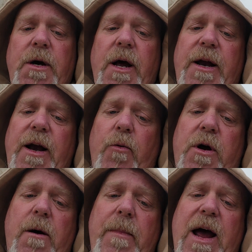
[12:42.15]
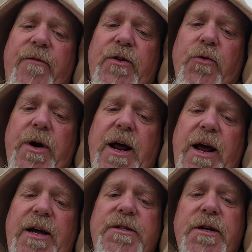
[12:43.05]
And then they would come back for 3
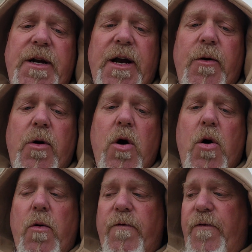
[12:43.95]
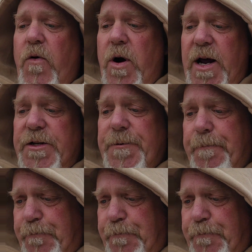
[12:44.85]
days, and then they would go home for 4 days.